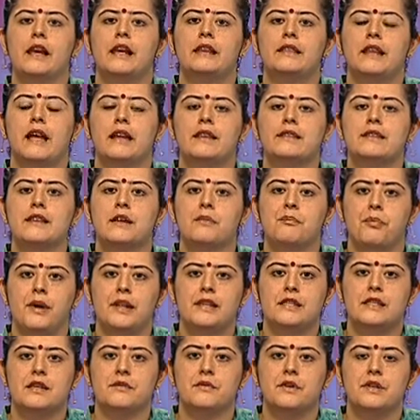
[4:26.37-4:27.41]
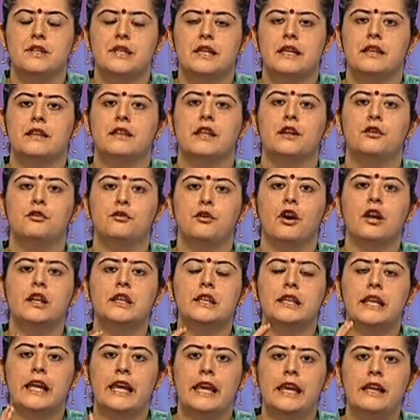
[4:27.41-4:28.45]
That is impulsivity. They do not
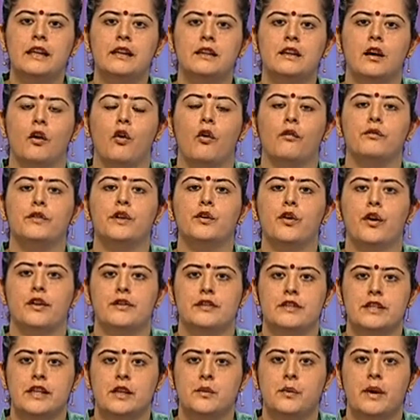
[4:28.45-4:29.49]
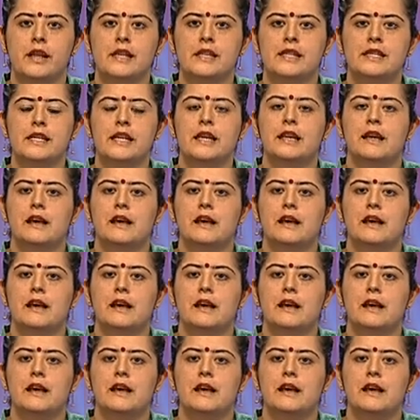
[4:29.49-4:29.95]
think of the consequence.